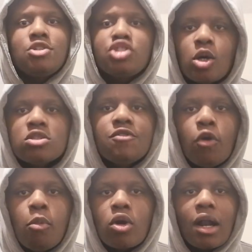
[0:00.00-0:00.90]
It's Chelsea
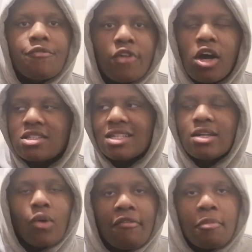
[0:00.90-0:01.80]
Football Club first.
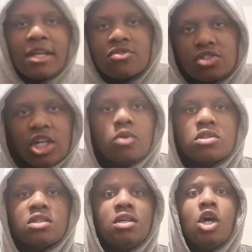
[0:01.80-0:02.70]
And whoever plays for
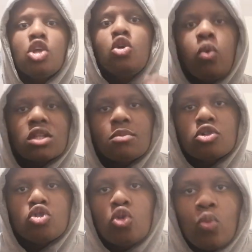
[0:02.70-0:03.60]
Chelsea, you want
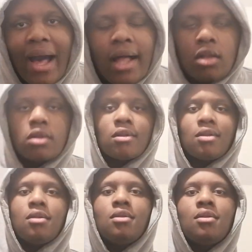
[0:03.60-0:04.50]
them to do well.
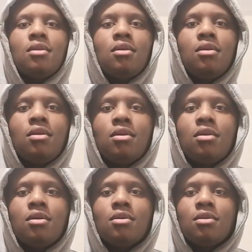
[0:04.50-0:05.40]

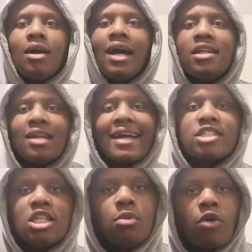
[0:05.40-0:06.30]
I didn't
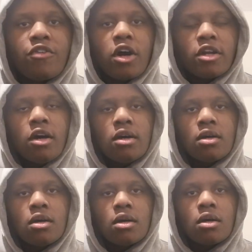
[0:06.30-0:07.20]
like Timo Werner.
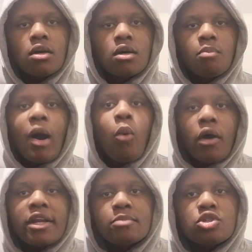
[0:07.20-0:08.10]
But I
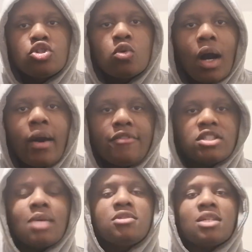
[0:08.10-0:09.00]
wanted him to do well
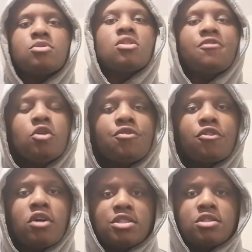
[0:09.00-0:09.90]
every time he stepped on the field
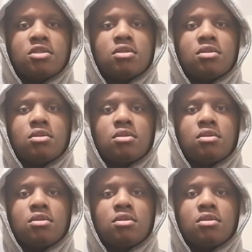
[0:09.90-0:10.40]
for us.